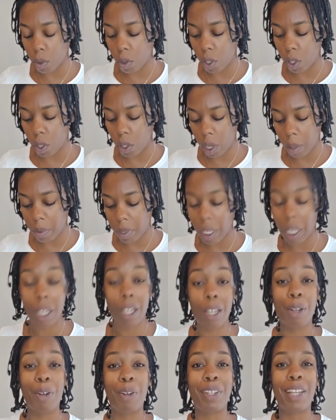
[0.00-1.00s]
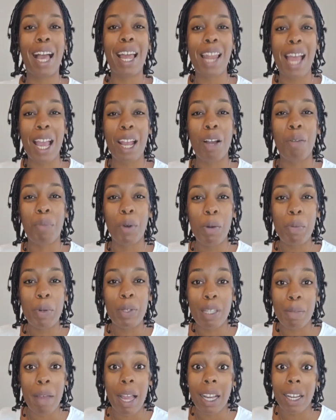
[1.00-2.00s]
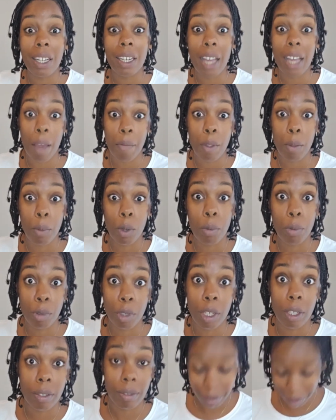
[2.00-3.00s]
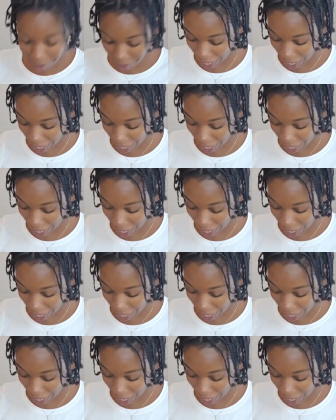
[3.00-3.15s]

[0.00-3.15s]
You know what I'm saying? Oh, not like a boo-boo. Somebody could have to boo-boo though.